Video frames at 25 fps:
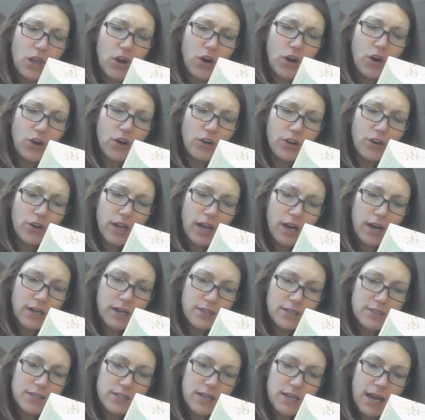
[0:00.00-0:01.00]
"Hurry,
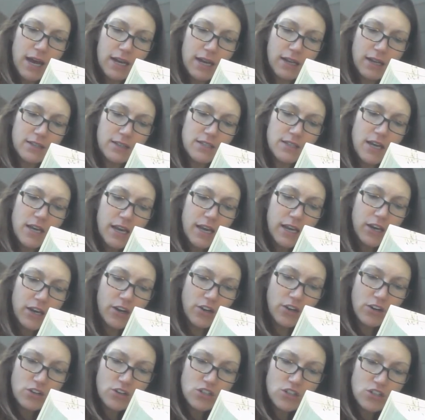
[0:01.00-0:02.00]
hon," said Atticus.
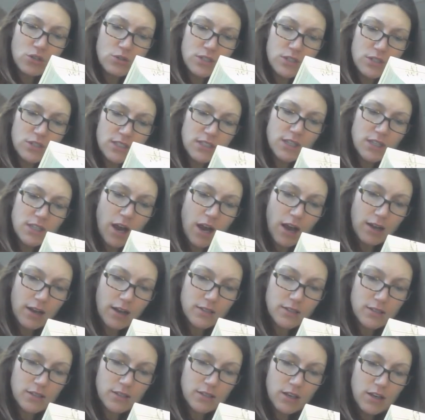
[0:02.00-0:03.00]
"Here are your shoes and
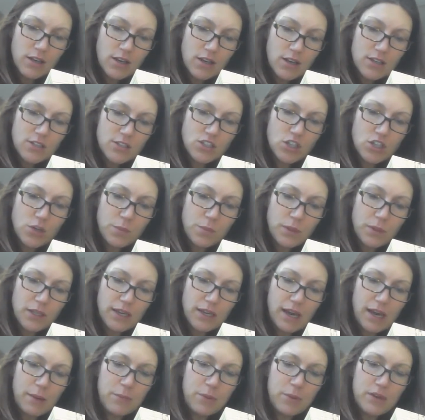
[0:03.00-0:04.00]
socks."
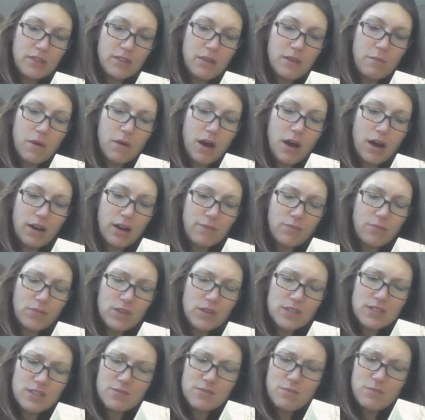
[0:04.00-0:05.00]
Stupidly, I put them on.
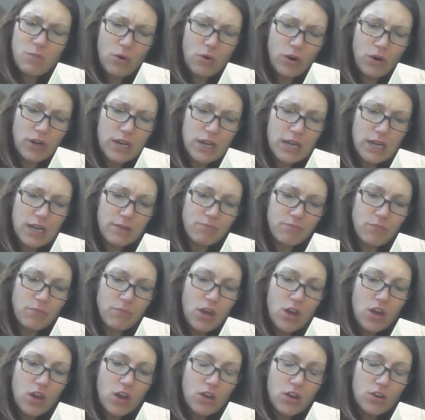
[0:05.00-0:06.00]
"Is it morning?"
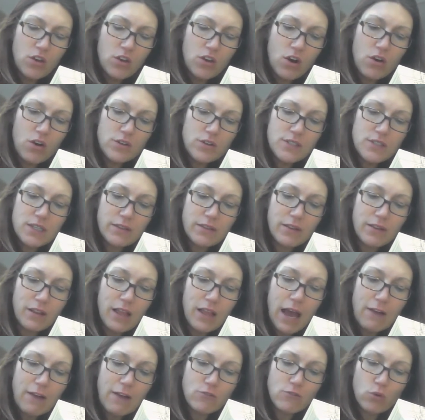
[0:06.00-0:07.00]
"No, it's a
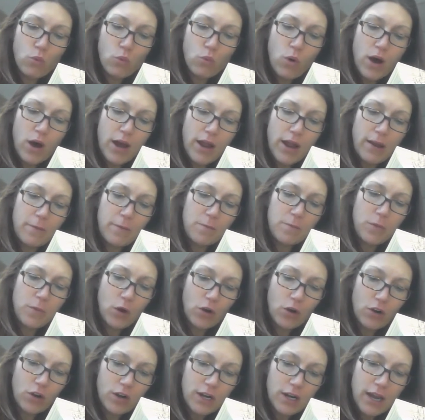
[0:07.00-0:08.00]
little after 1.
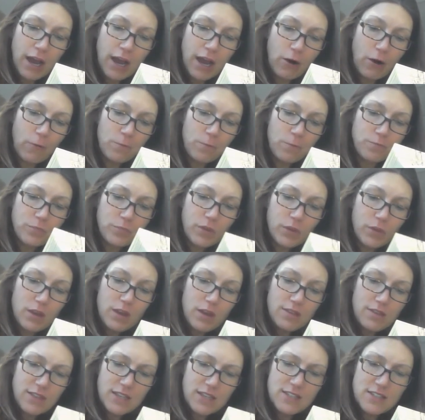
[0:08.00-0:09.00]
Hurry now."
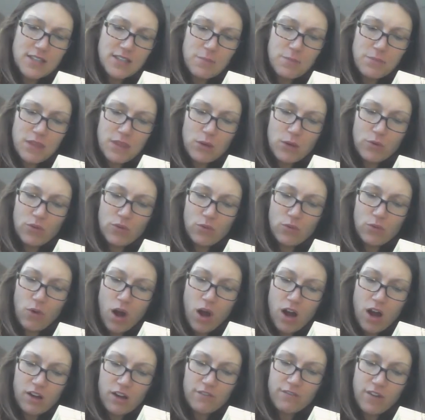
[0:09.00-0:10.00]
That something was
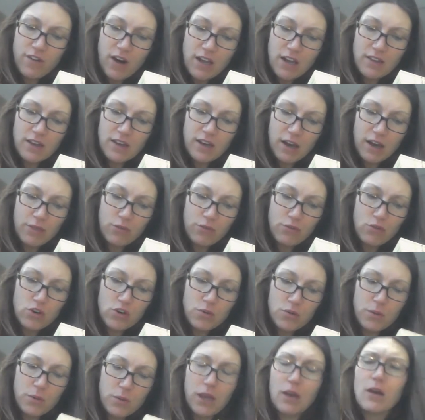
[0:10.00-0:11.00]
wrong finally got through
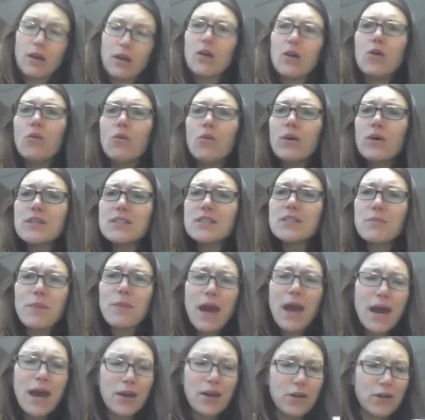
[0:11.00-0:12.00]
to me. "What's the
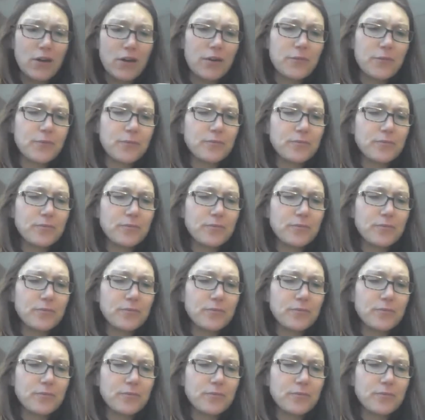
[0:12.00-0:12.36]
matter?"